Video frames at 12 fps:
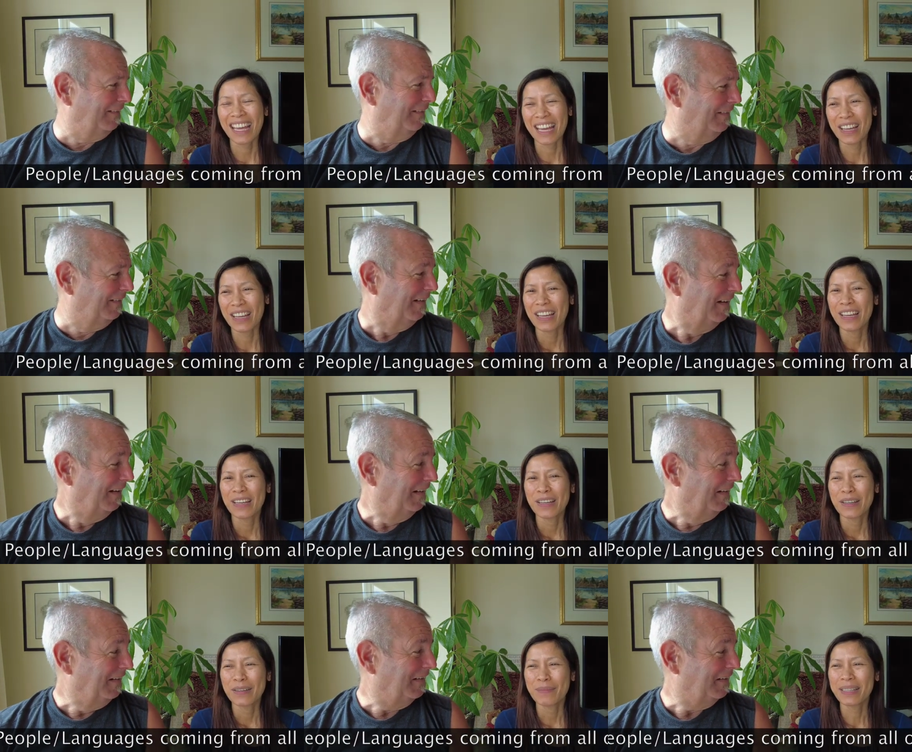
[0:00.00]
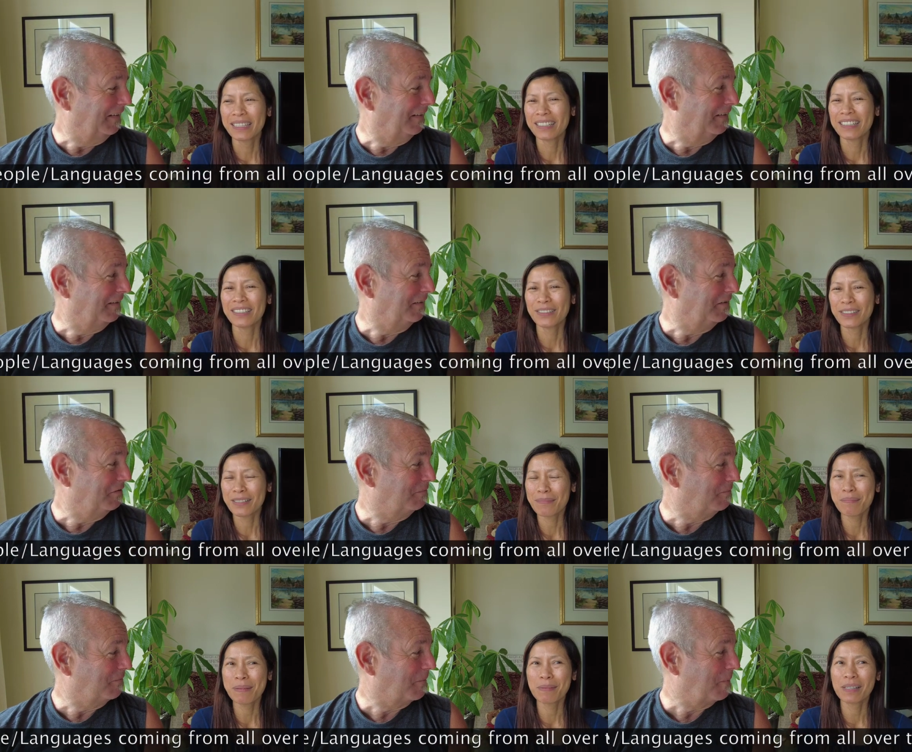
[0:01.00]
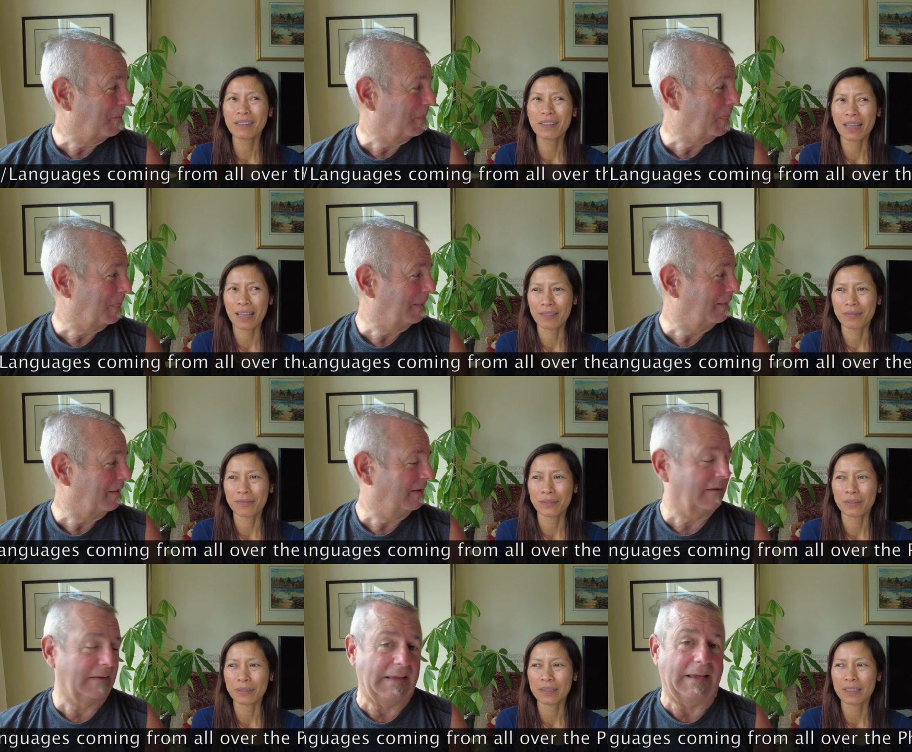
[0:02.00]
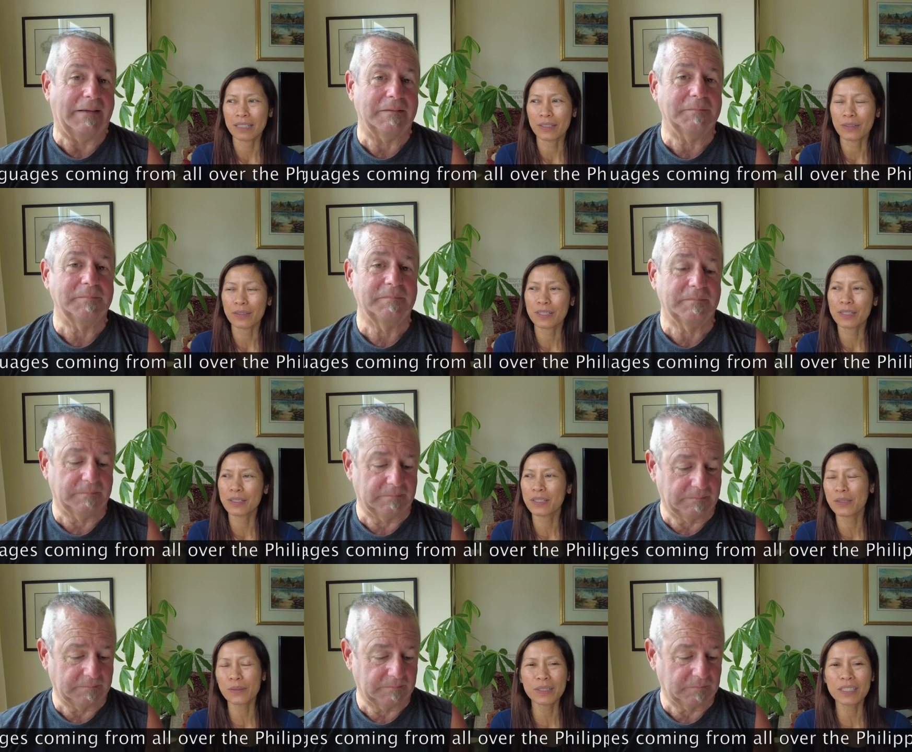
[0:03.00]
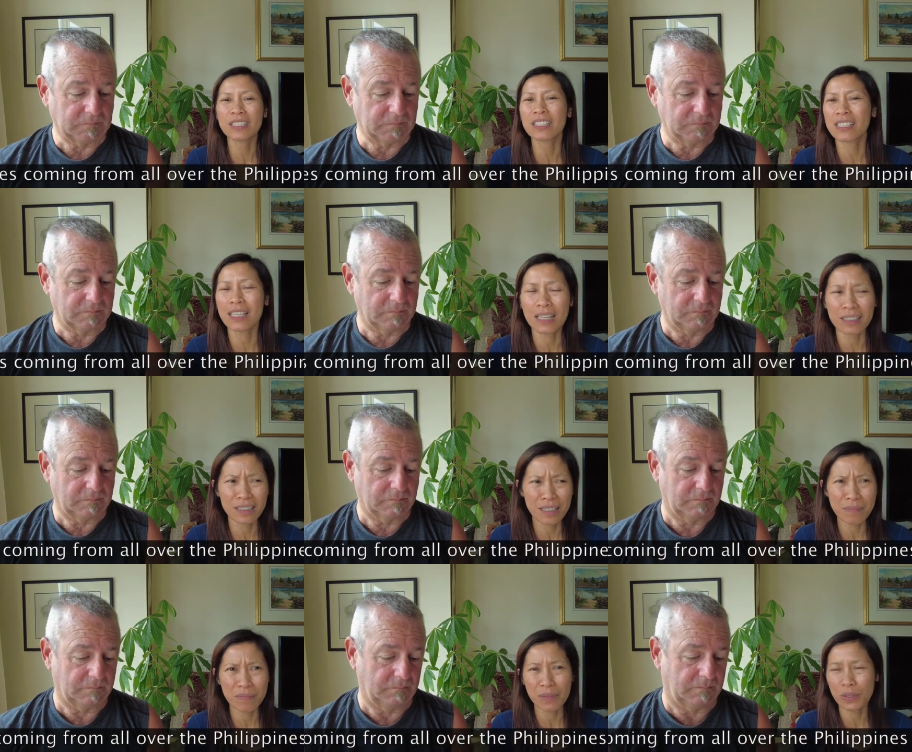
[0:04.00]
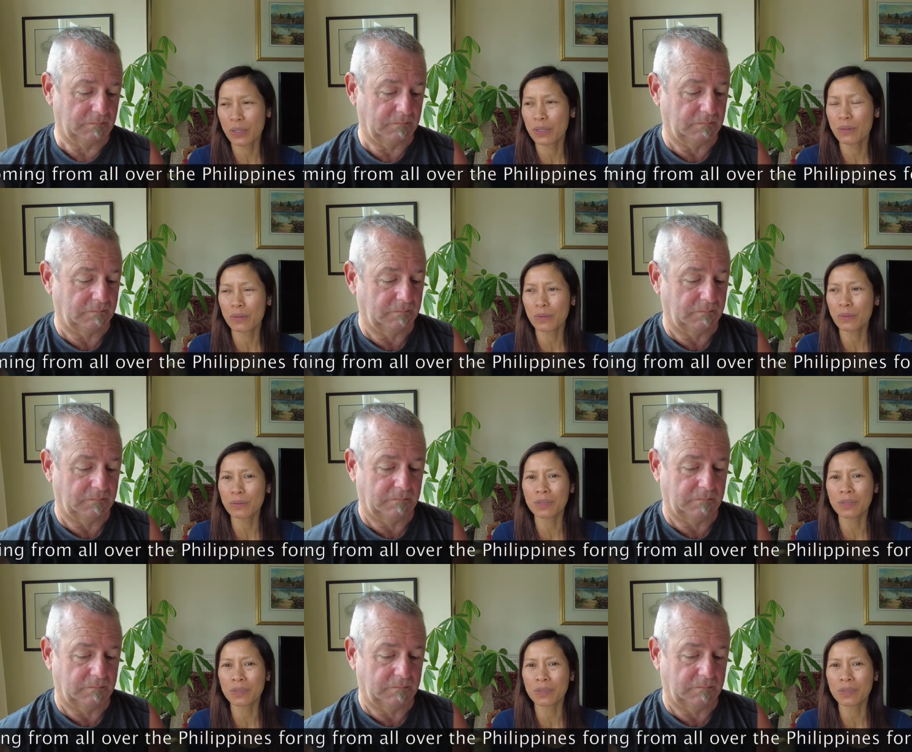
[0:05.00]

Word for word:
Speaker 1: yeah. But you know, some people are helpful. Yeah. You know, you just ask them, "Do you know